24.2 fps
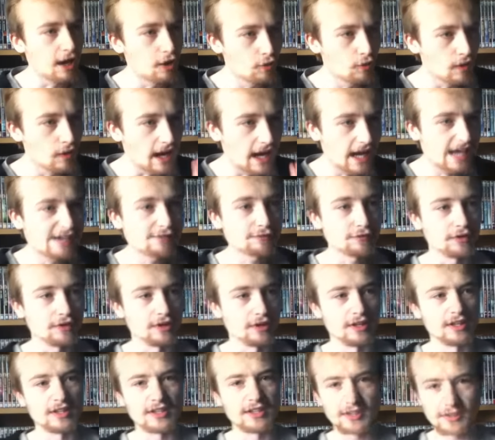
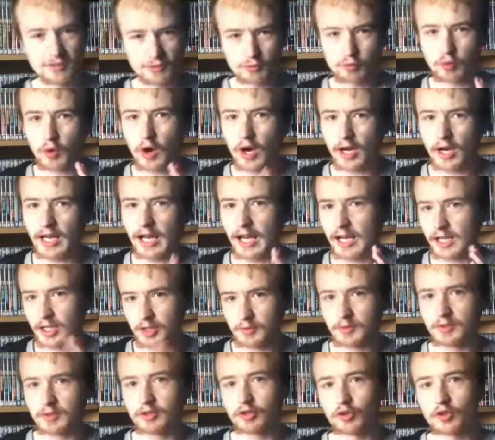However, this is why I'm
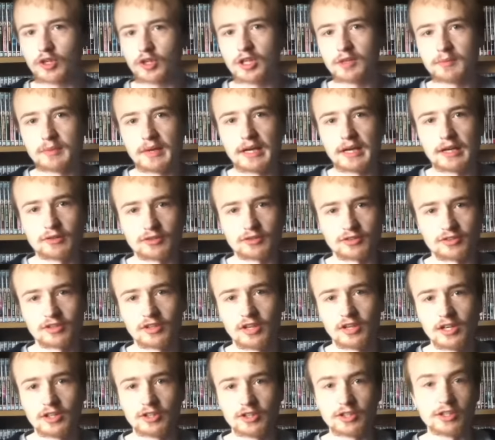going to be talking about
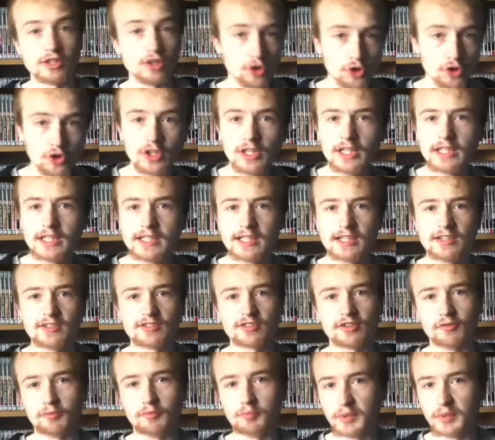the early
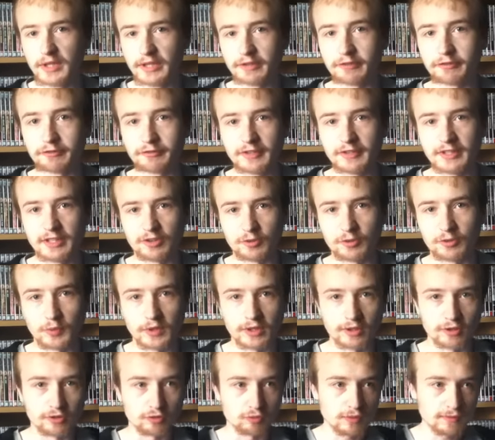years of Big Finish,
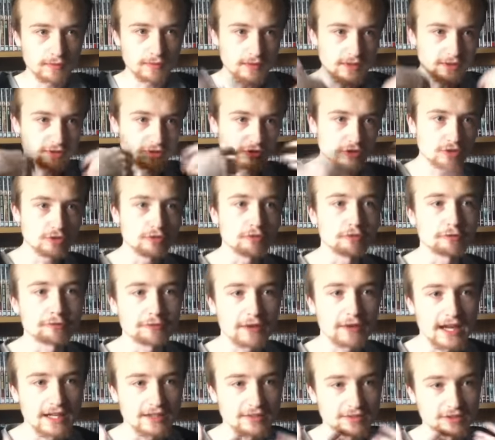because with these new
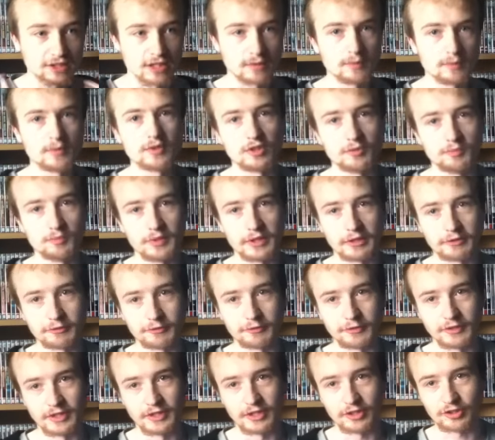fans coming to Big
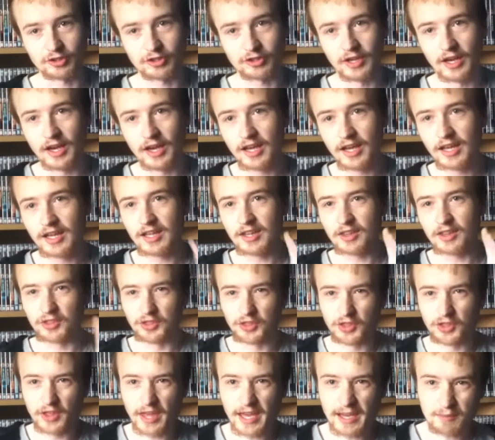Finish,
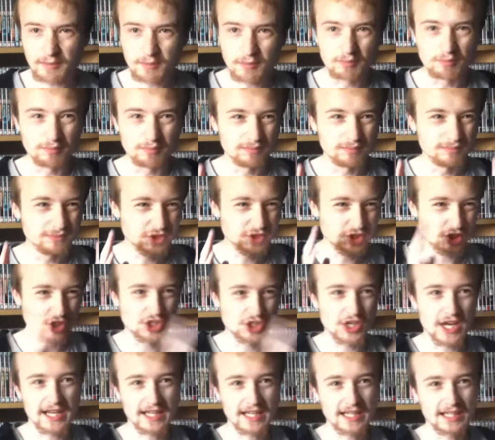them
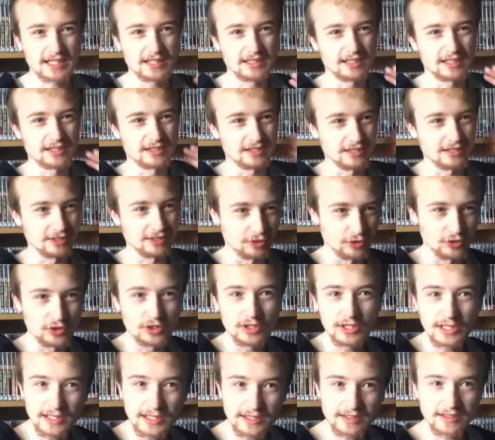checking at the
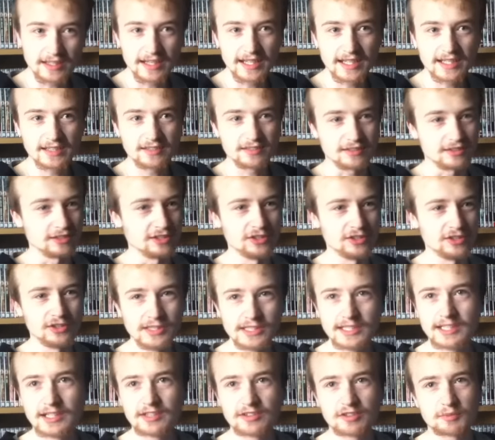early days, the
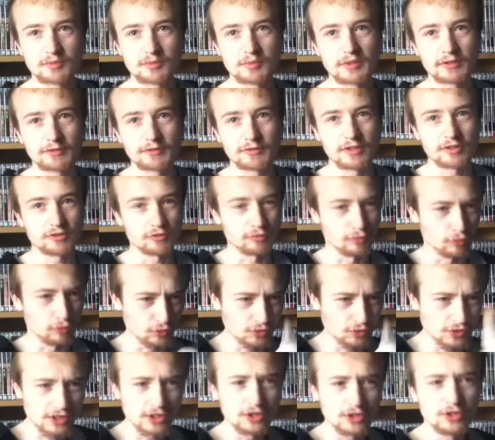early years of Big Finish, for
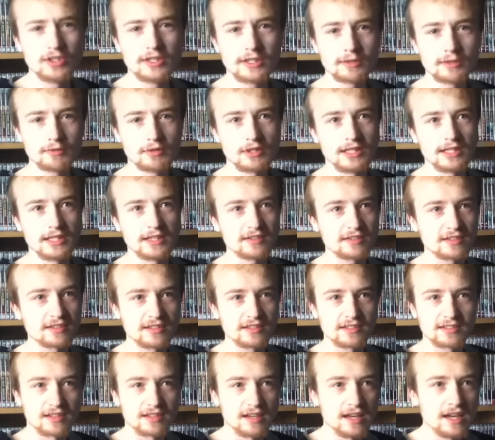all the early
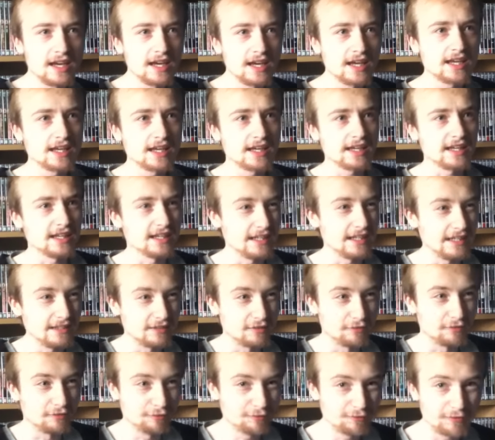releases,
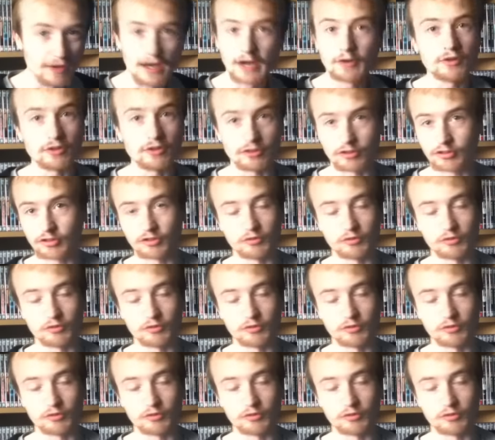is very